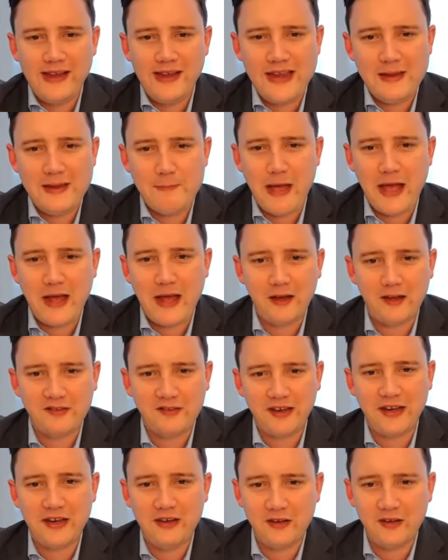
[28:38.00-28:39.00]
email us
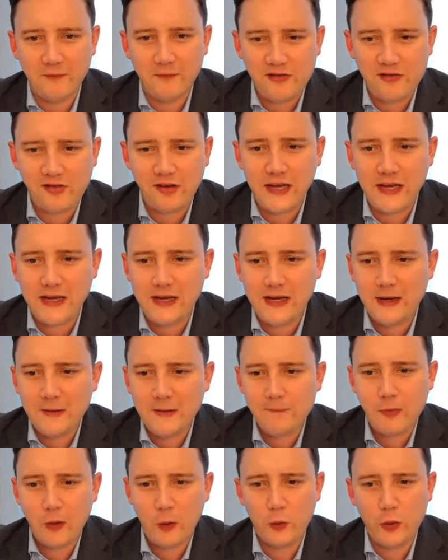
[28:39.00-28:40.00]
individually
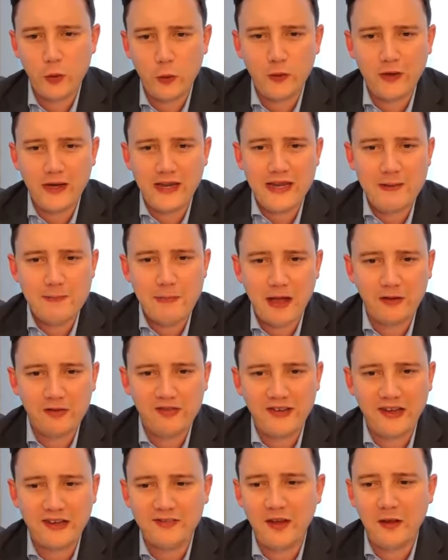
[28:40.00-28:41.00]
or you can email
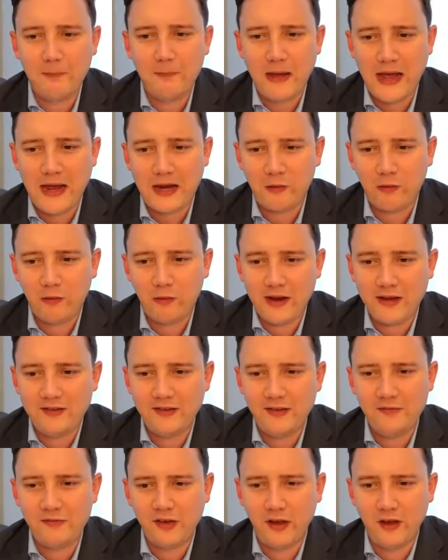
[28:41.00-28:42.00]
setup at
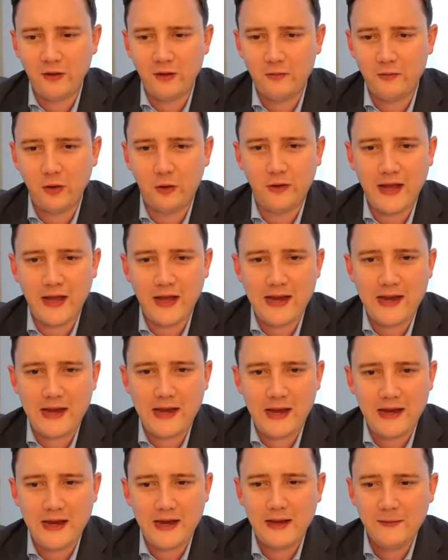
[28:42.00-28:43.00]

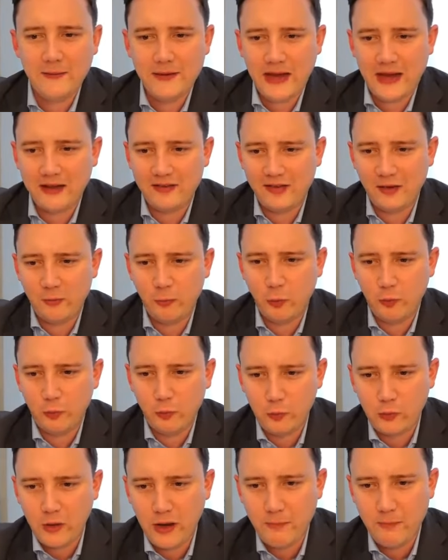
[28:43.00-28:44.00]
creativezone.ae and someone
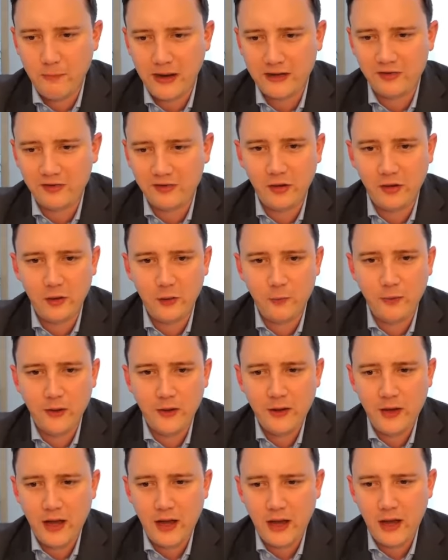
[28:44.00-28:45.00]
will come back to you
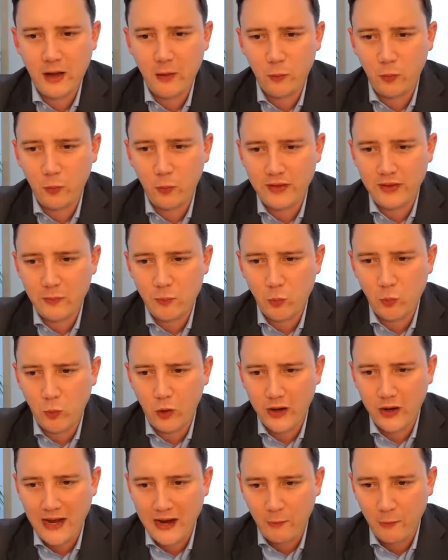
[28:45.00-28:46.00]
uh, within
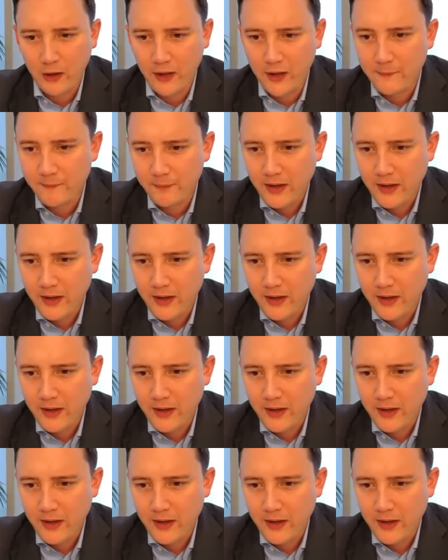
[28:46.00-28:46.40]
one hour.